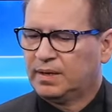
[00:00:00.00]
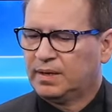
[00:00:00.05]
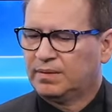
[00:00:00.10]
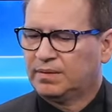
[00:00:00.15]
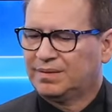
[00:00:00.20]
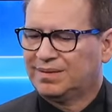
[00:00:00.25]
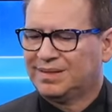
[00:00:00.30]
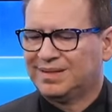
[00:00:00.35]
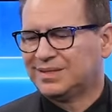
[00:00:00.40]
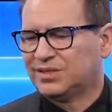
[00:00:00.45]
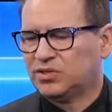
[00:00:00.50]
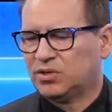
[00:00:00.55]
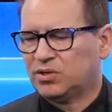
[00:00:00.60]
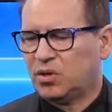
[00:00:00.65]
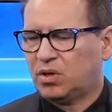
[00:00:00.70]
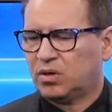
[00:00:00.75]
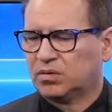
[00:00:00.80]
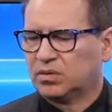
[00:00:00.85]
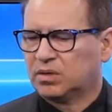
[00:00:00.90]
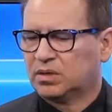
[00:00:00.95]
This is
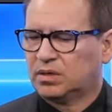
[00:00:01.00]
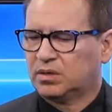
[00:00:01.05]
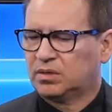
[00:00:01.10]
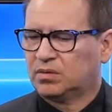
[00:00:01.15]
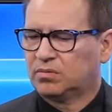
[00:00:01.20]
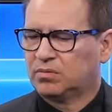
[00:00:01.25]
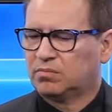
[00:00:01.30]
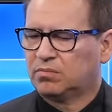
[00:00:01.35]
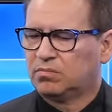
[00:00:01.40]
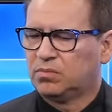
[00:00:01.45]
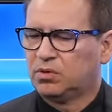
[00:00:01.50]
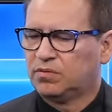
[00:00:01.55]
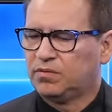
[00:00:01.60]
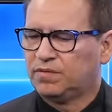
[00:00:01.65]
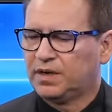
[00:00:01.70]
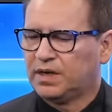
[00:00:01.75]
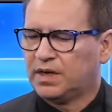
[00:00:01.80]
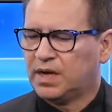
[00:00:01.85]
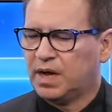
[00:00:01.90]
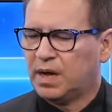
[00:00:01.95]
all, you know,
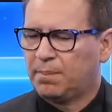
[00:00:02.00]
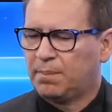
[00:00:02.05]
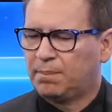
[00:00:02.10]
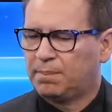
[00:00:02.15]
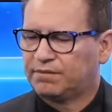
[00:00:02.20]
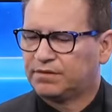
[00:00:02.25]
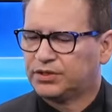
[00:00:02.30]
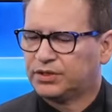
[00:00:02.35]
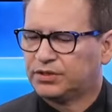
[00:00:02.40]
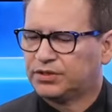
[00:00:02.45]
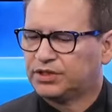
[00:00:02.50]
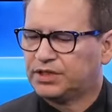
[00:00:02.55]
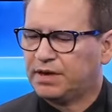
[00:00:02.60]
moving upline for sure.